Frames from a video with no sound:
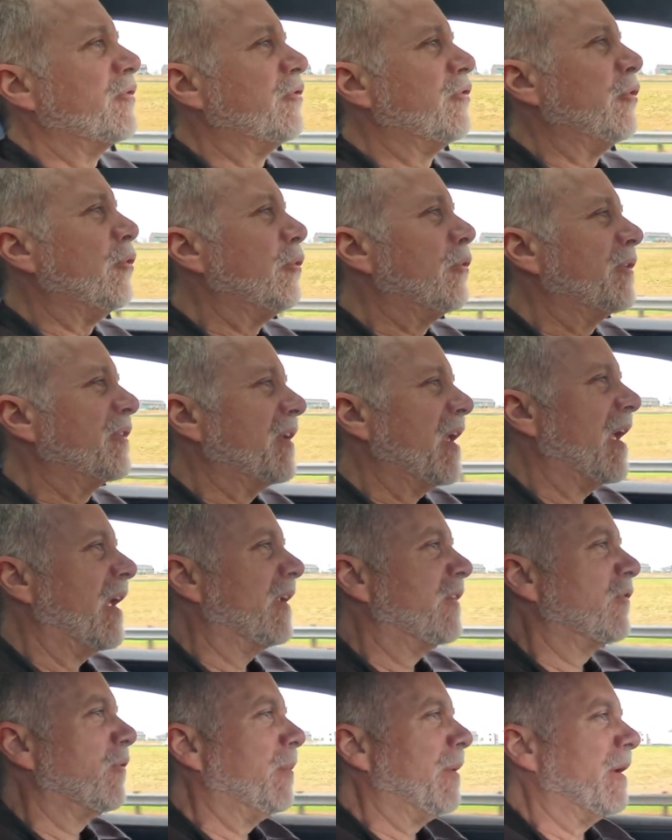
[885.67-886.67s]
too
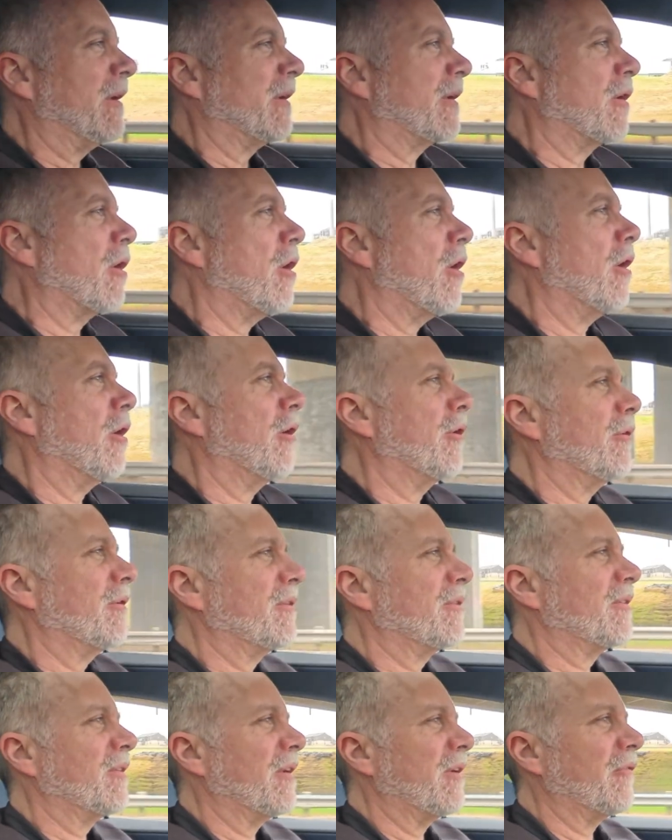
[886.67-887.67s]
sad to be in a car
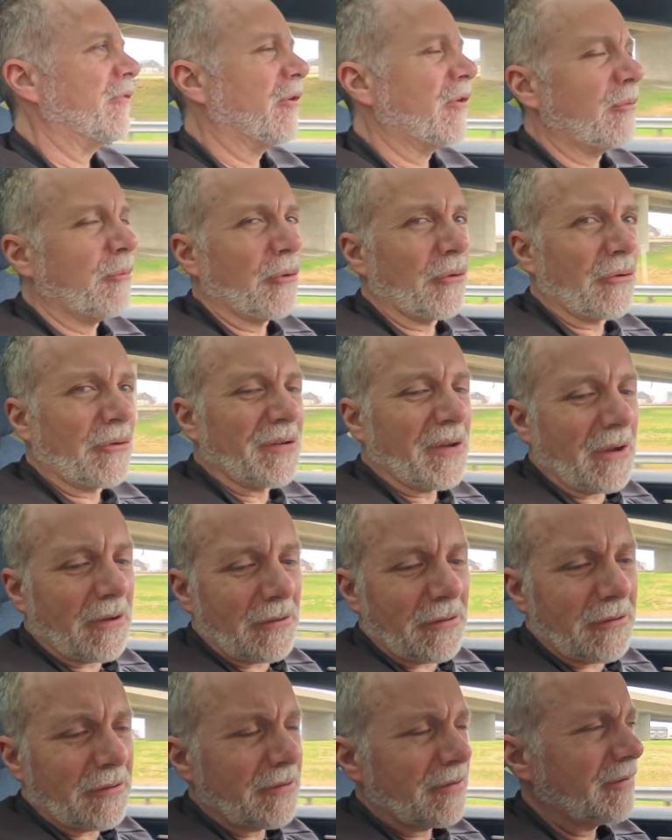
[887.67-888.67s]
instead of on a
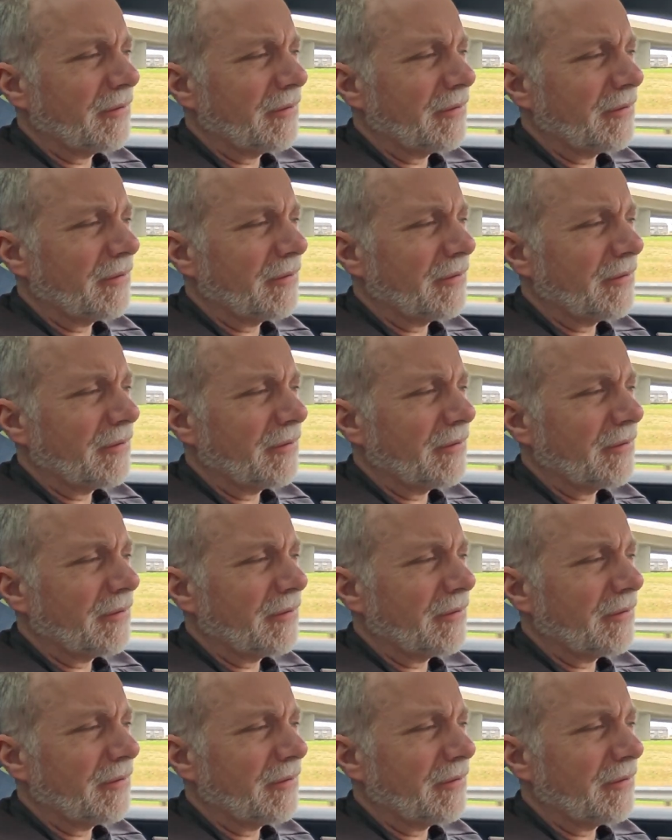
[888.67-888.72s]
motorcycle.